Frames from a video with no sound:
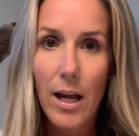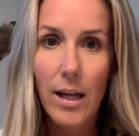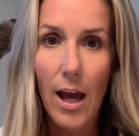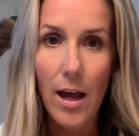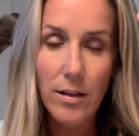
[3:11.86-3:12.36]

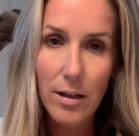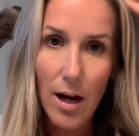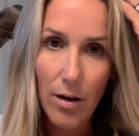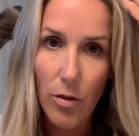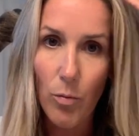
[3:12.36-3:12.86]
get
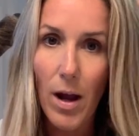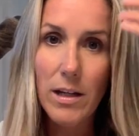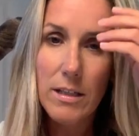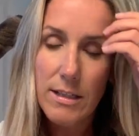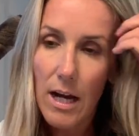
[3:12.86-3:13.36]
kind of the
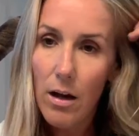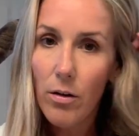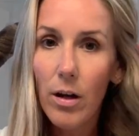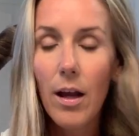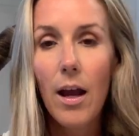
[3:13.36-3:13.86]
wetness
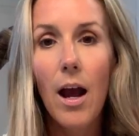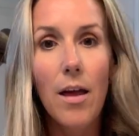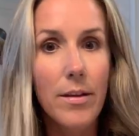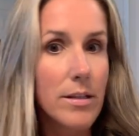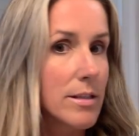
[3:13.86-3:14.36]
out. And
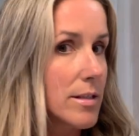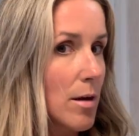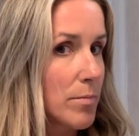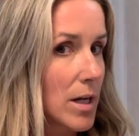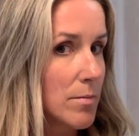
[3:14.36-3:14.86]
then
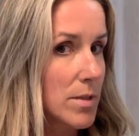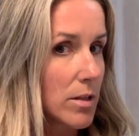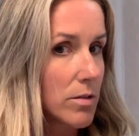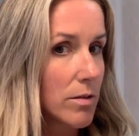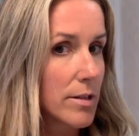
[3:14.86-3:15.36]
sometimes I'll
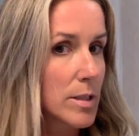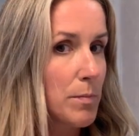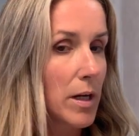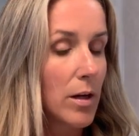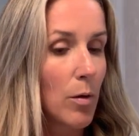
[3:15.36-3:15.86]
do this,
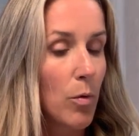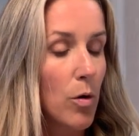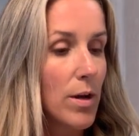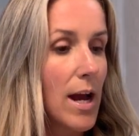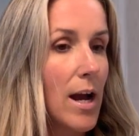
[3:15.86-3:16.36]
but it
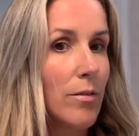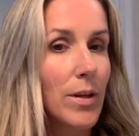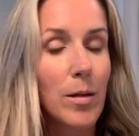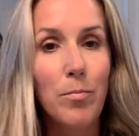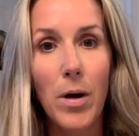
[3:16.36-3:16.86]
won't have
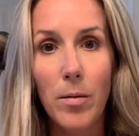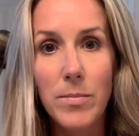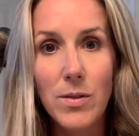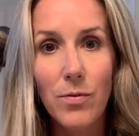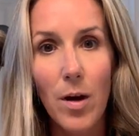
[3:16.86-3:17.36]
like
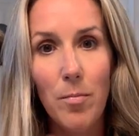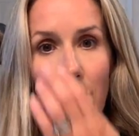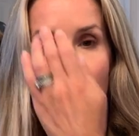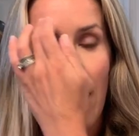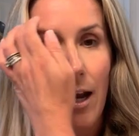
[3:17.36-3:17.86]
bumps from
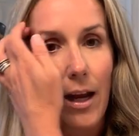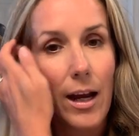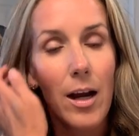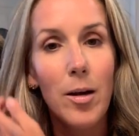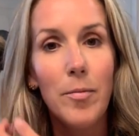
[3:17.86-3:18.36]
my
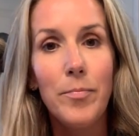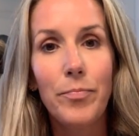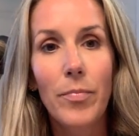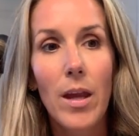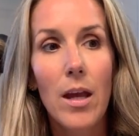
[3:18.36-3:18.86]

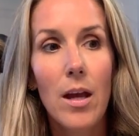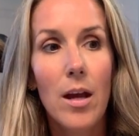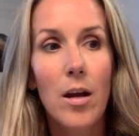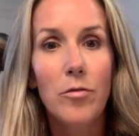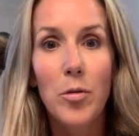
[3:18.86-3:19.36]

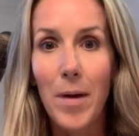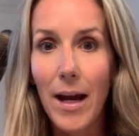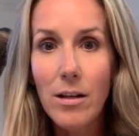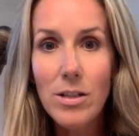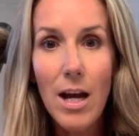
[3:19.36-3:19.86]

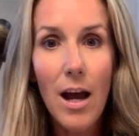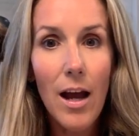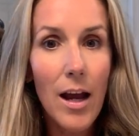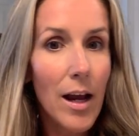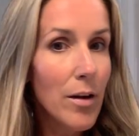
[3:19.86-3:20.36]
hair
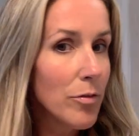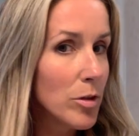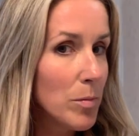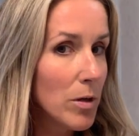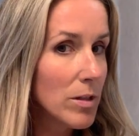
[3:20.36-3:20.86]
tie, from the
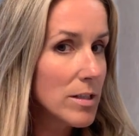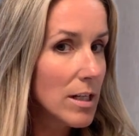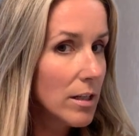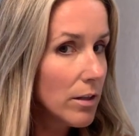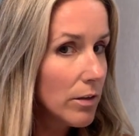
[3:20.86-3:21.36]

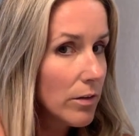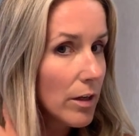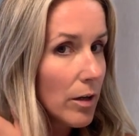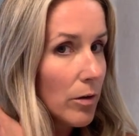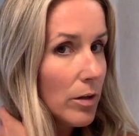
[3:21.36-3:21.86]
ponytail.
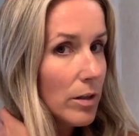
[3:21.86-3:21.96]
So,